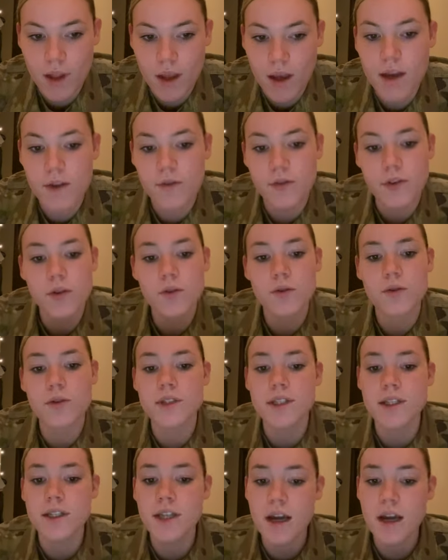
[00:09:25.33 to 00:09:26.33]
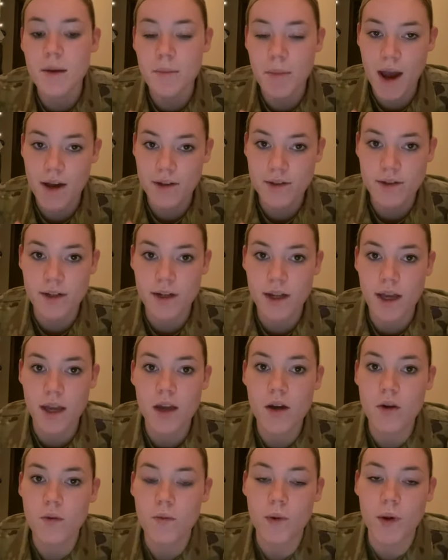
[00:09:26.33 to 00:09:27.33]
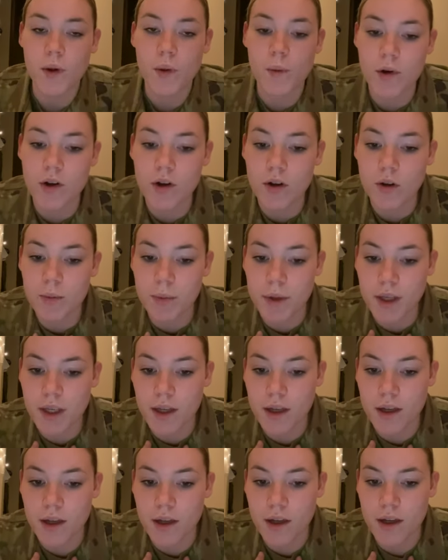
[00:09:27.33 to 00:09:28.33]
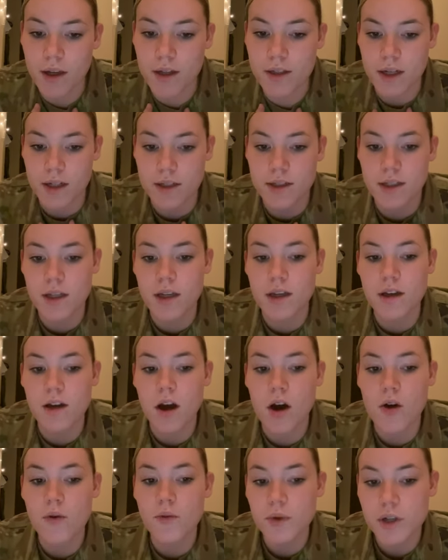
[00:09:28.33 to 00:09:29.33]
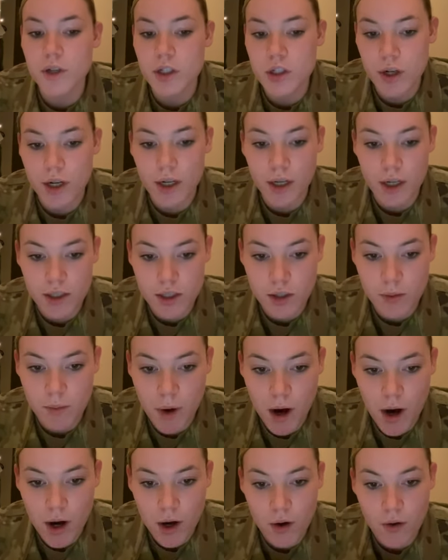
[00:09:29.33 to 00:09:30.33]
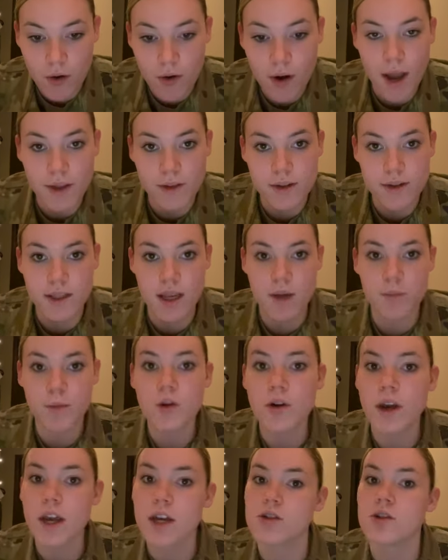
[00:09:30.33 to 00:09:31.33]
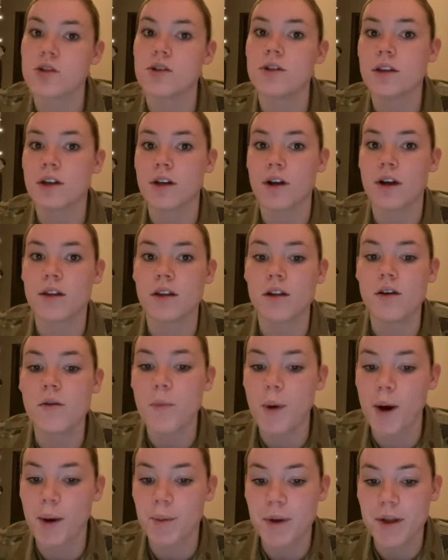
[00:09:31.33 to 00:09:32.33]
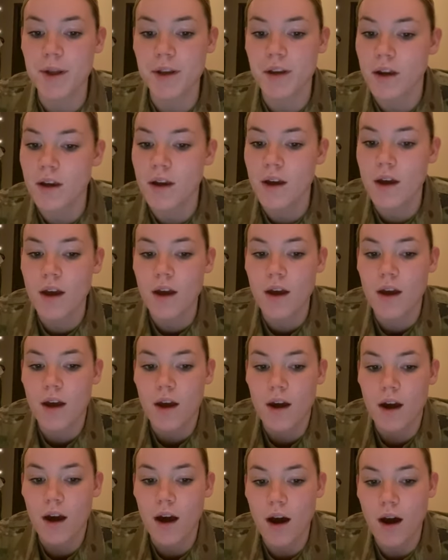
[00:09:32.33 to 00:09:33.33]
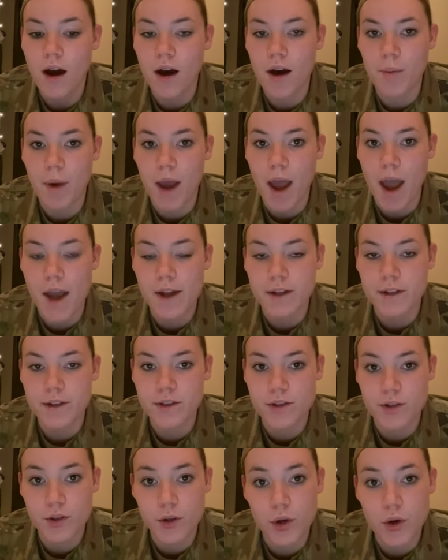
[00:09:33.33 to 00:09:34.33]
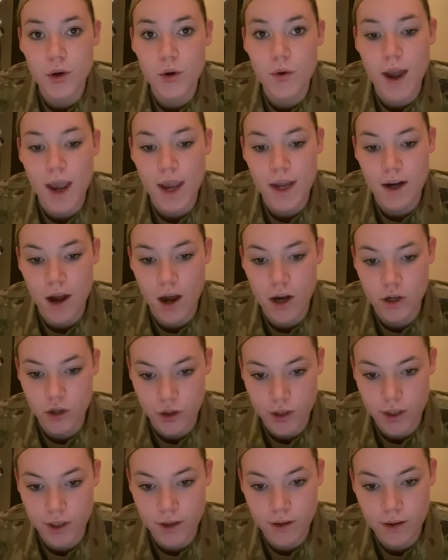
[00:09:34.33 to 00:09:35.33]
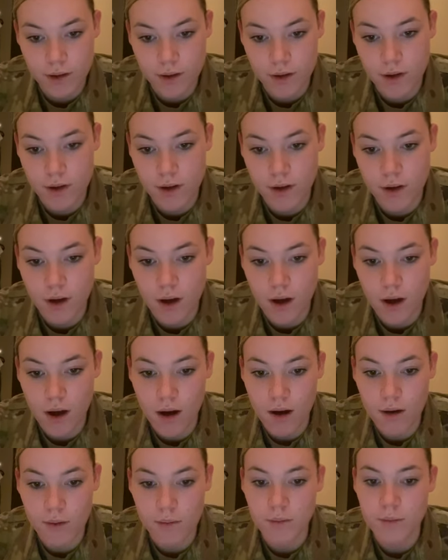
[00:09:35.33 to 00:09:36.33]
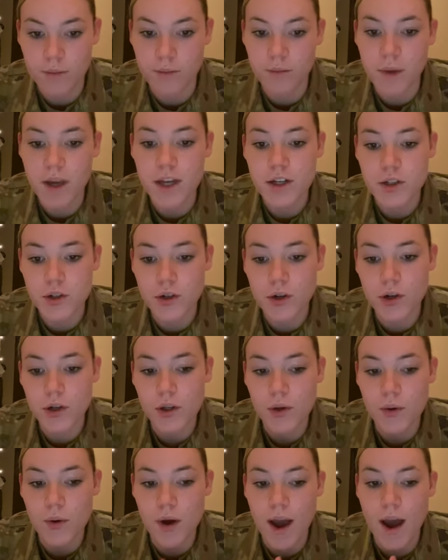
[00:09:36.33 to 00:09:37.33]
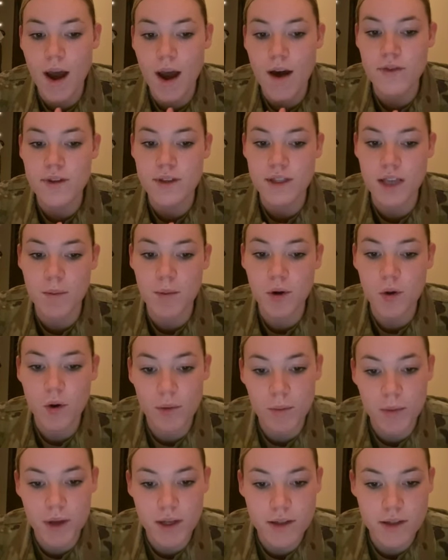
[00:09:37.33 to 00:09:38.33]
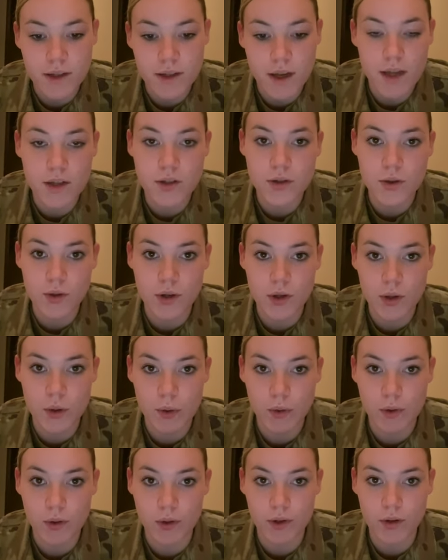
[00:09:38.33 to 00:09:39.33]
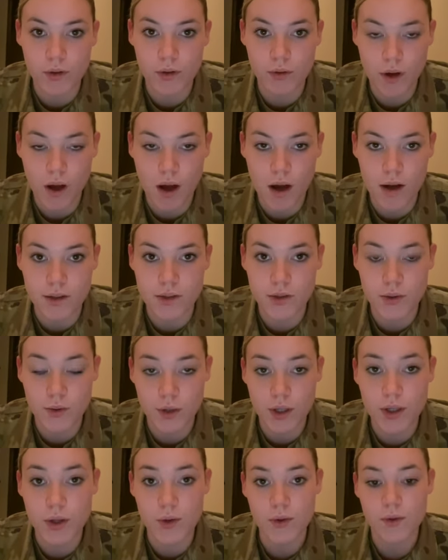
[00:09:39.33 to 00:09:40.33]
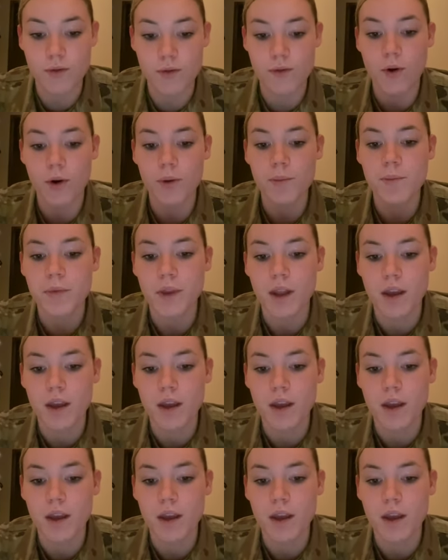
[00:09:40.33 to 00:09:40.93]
if you did not pass today, we will be conducting a retraining tomorrow at the same location here at the apartment um, at 0800. Um, make sure you have the same equipment and duty, uh, duty uniform.